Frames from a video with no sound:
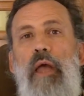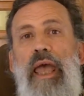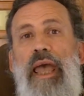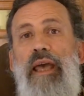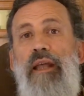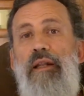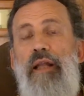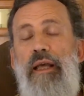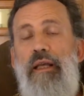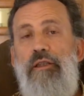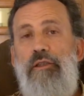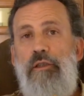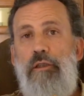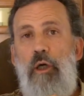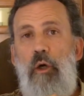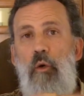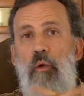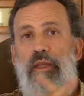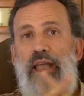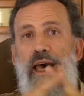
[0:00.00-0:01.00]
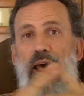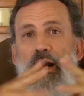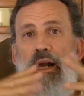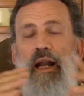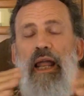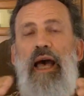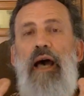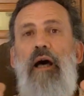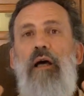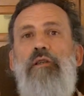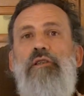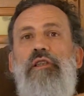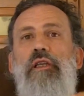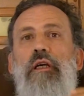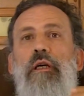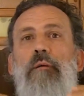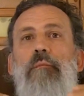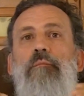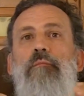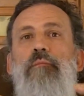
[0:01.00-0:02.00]
and and so that allows
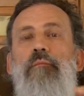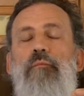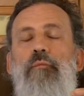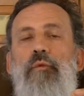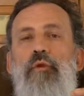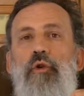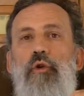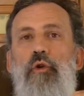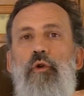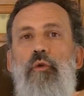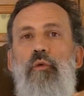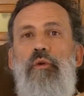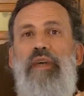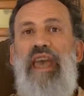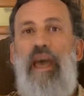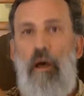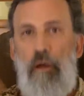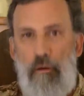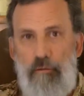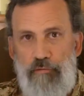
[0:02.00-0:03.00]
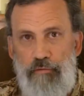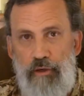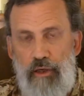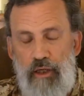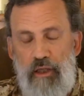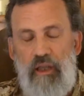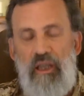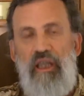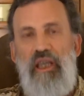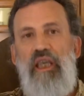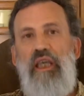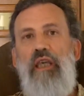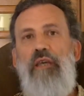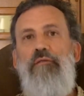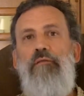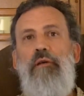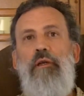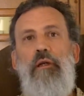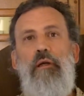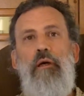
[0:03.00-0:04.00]
them to counterfeit
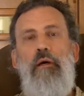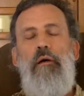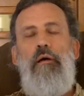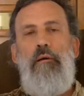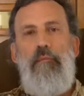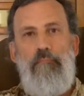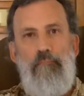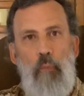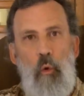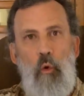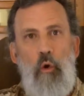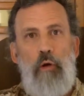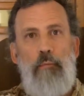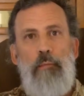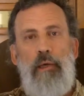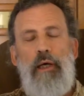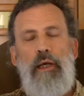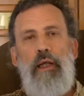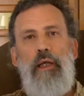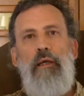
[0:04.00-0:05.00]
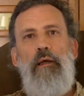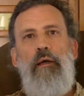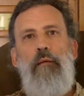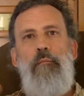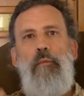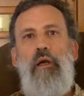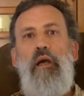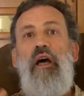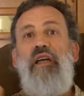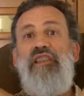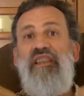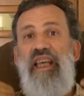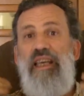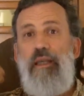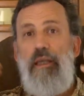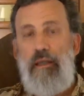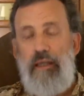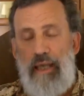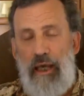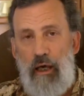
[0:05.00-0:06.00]
even more money, because they
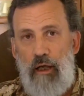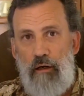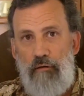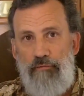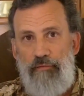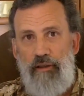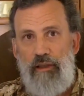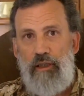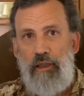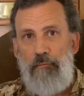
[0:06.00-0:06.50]
can counterfeit